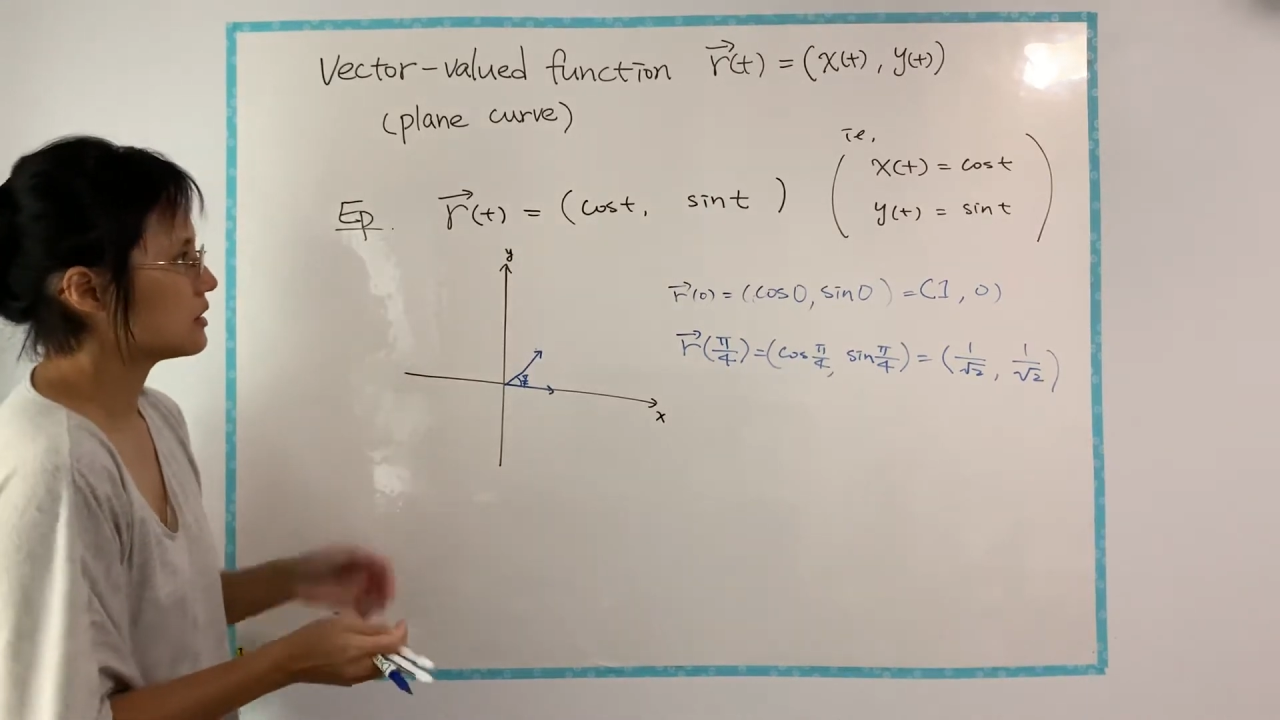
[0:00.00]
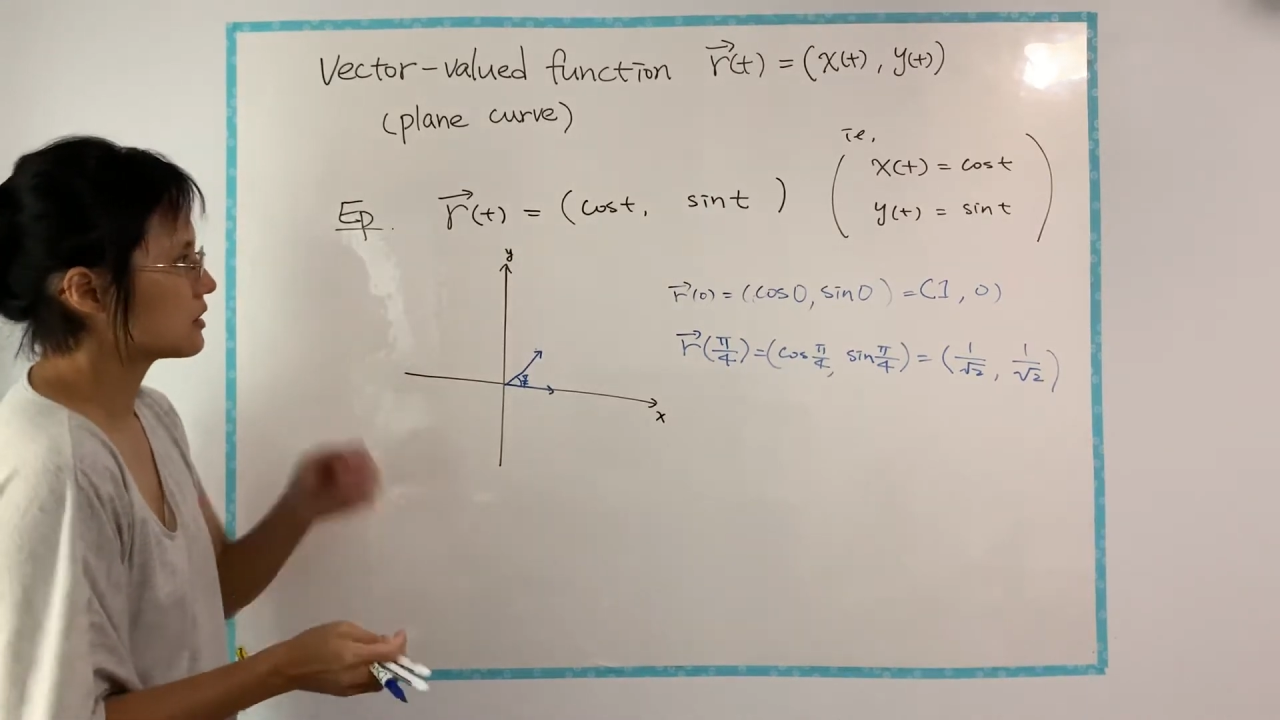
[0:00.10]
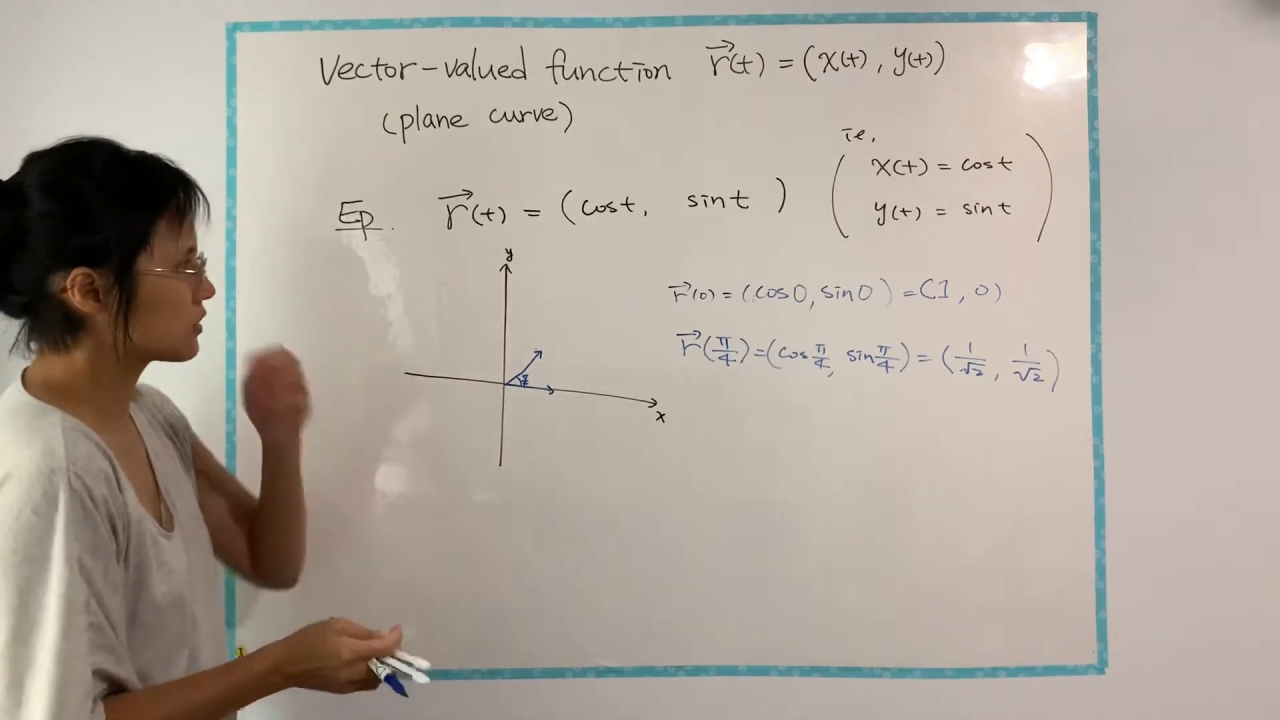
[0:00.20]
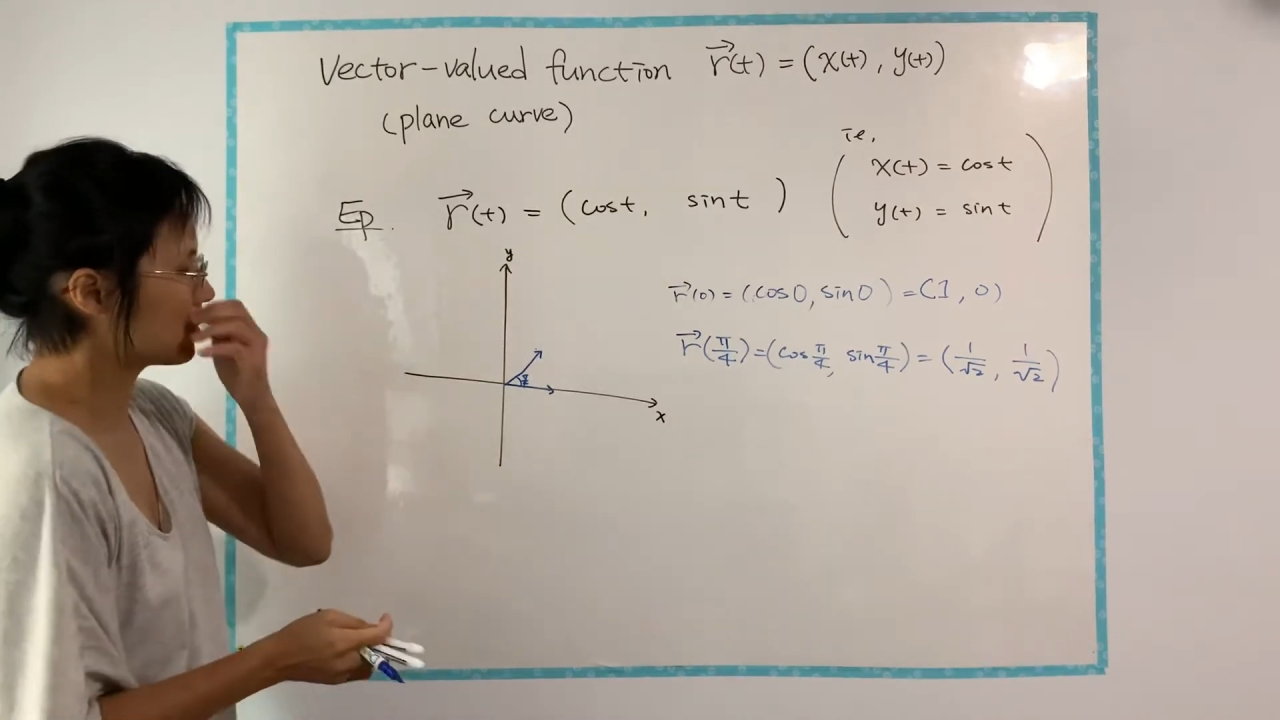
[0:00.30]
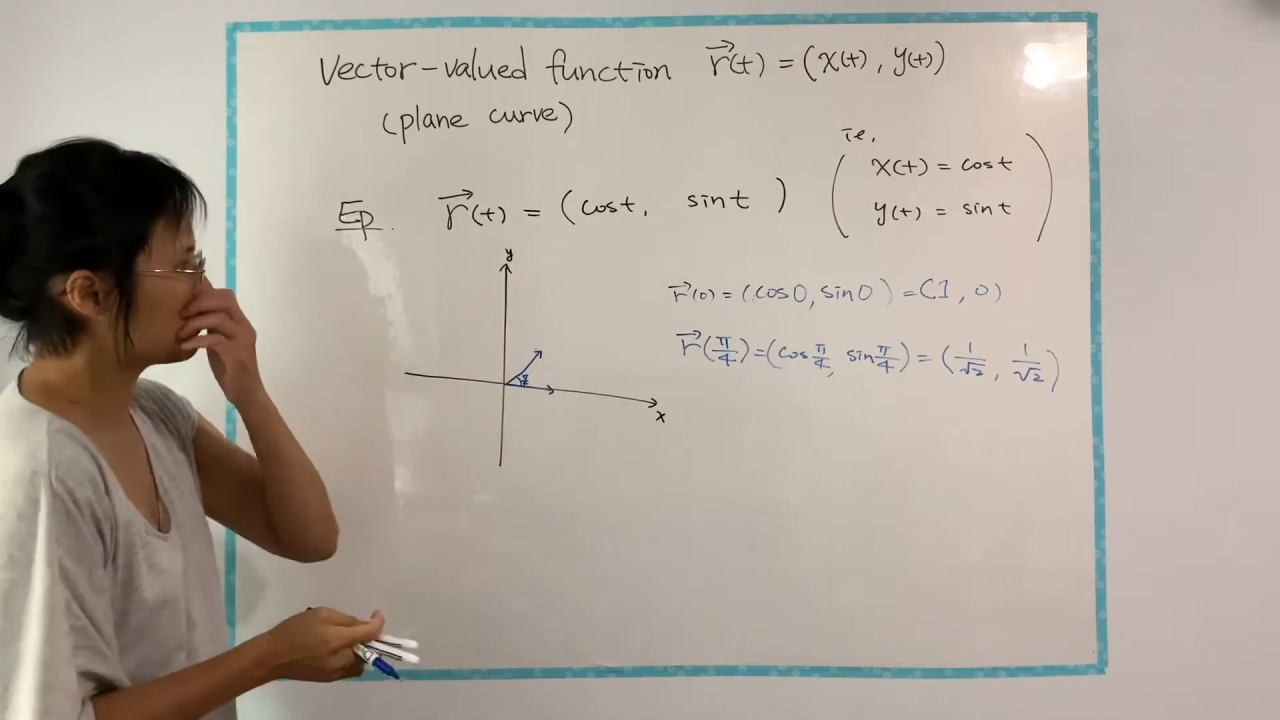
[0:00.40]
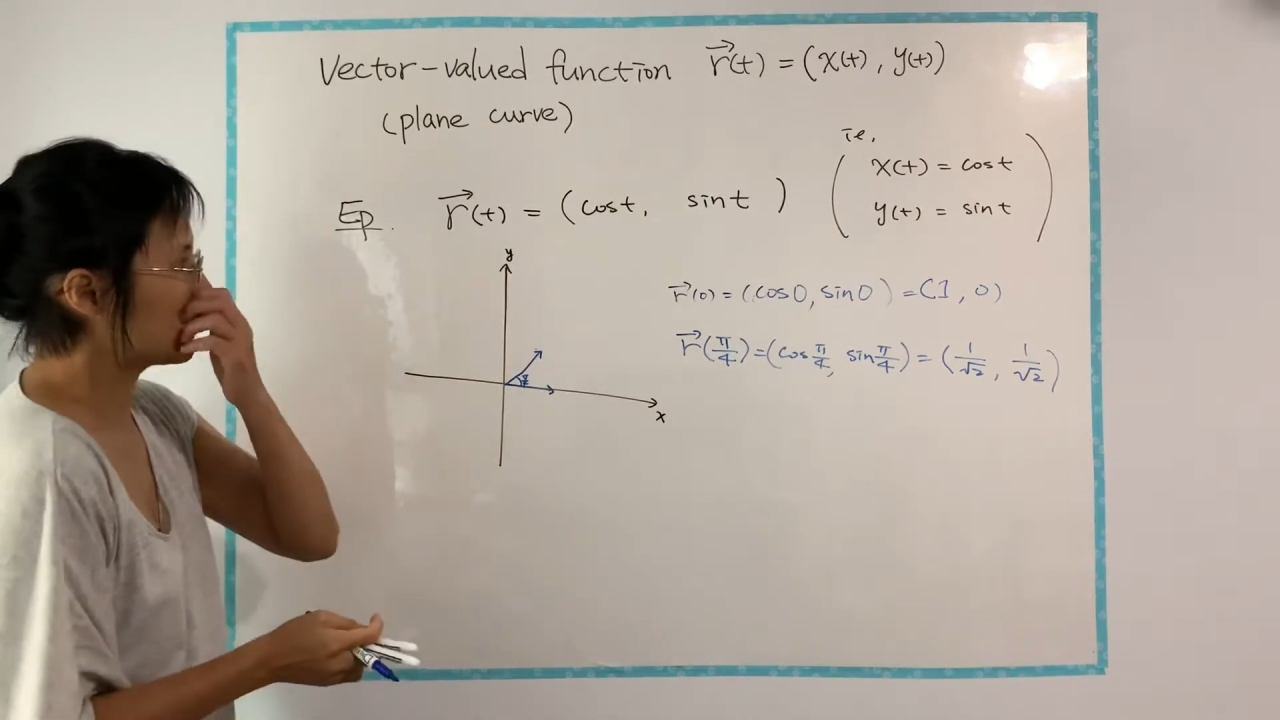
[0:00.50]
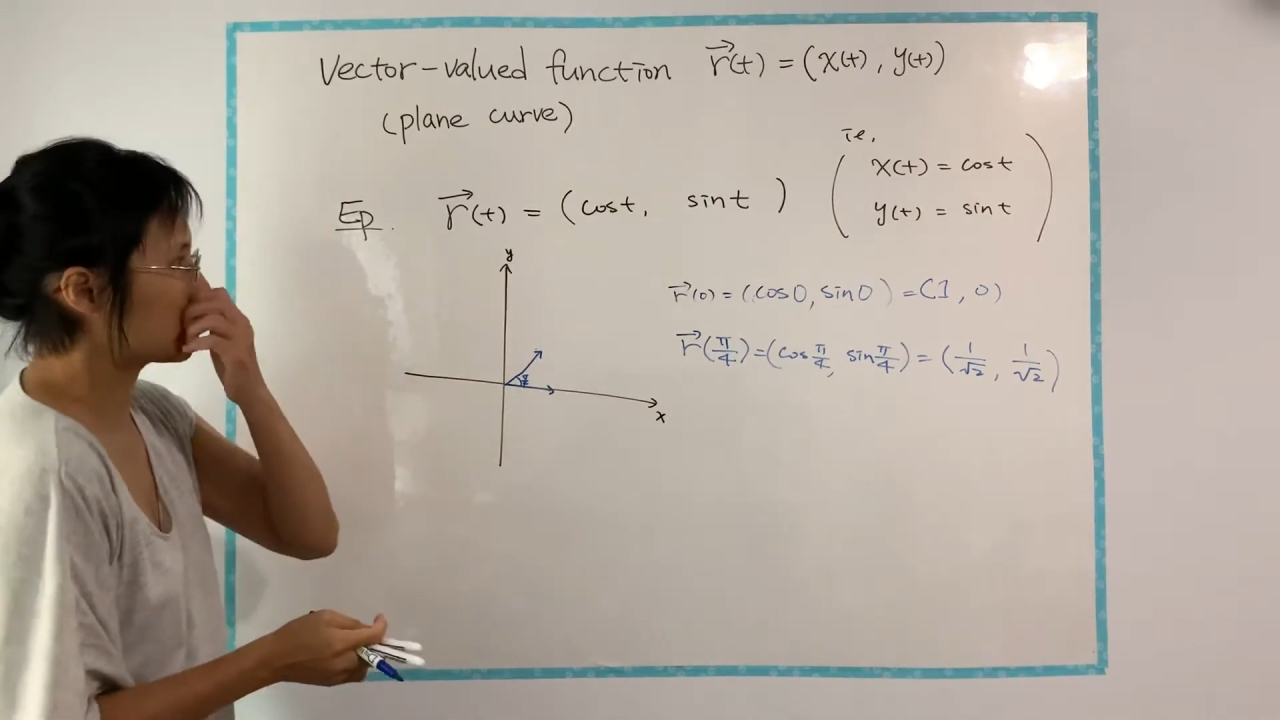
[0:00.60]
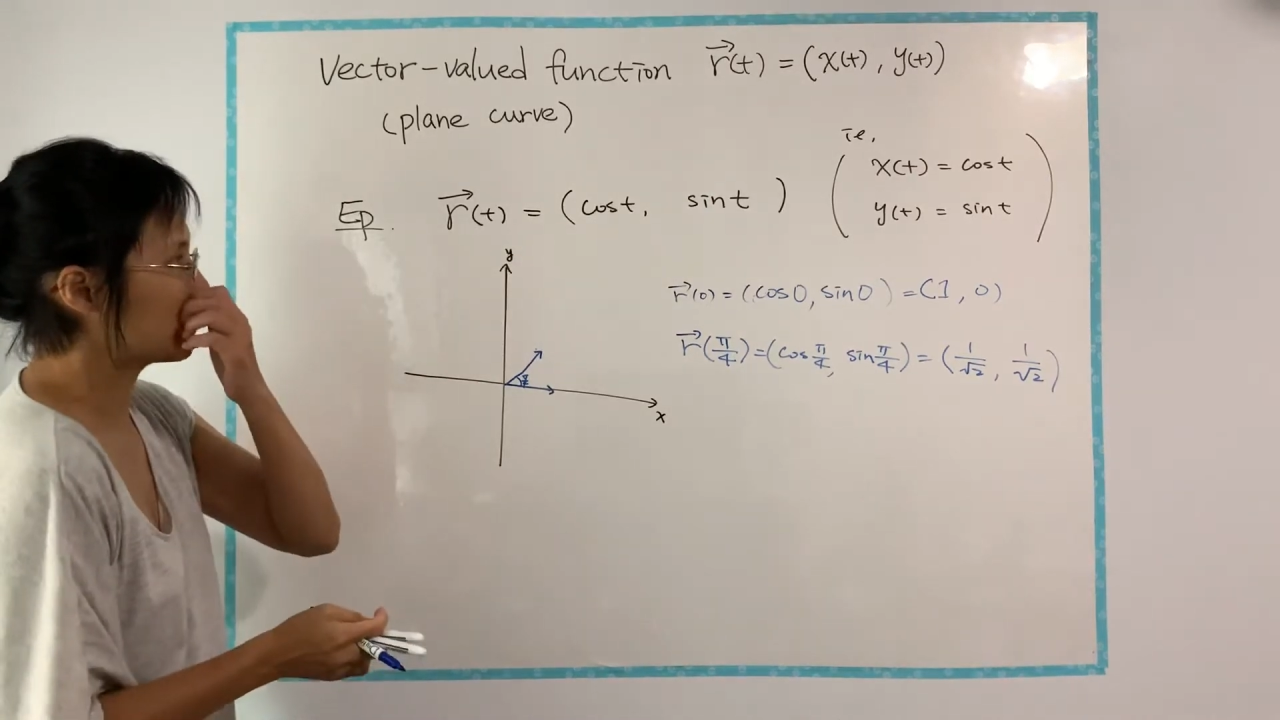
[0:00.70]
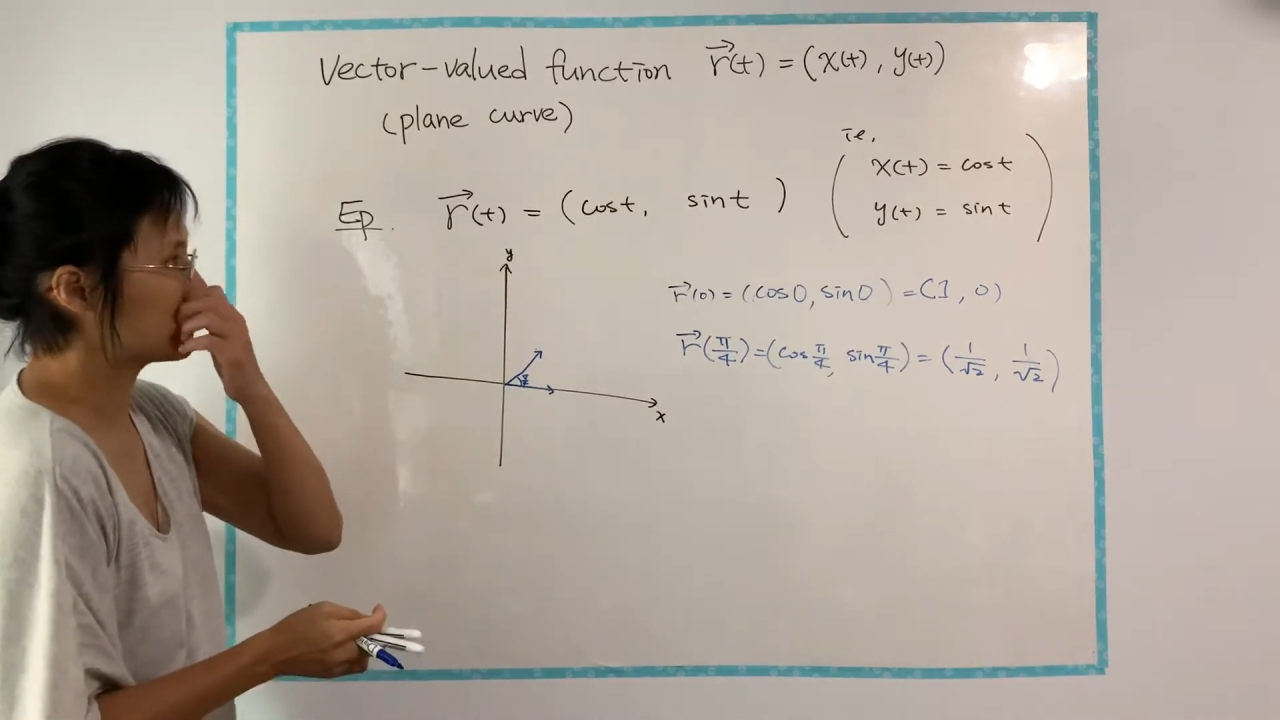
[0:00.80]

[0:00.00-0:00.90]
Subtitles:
go back.